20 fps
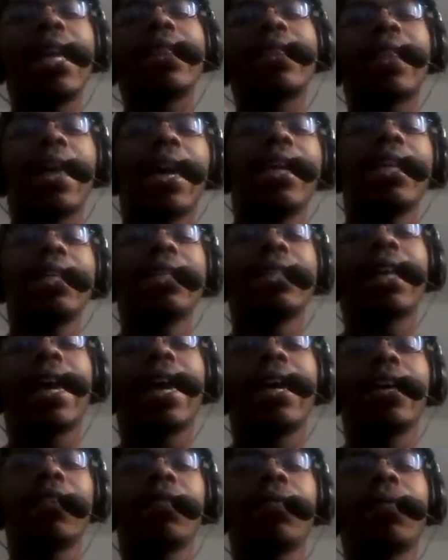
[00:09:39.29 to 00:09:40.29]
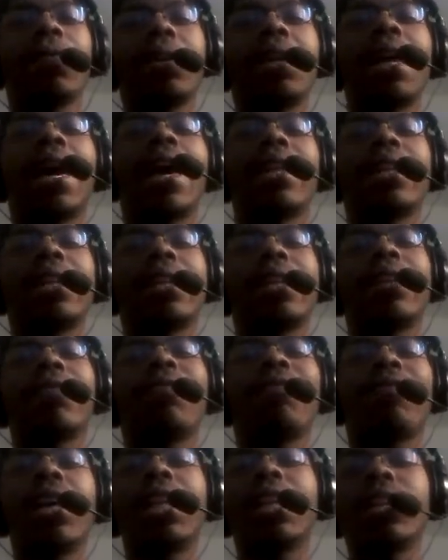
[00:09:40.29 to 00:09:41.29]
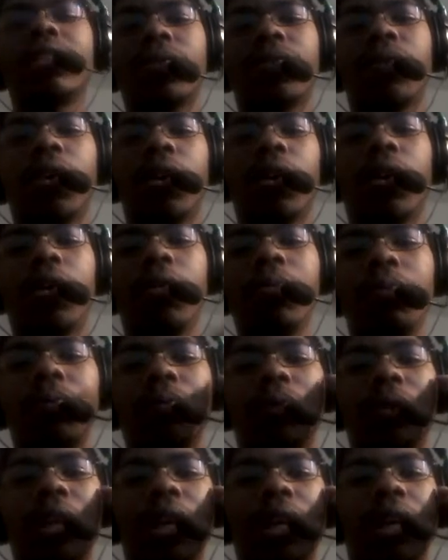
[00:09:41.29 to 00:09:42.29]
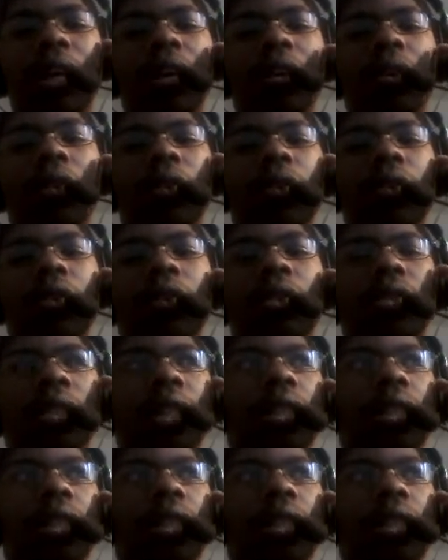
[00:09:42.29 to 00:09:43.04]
that he's like got feelings for her, she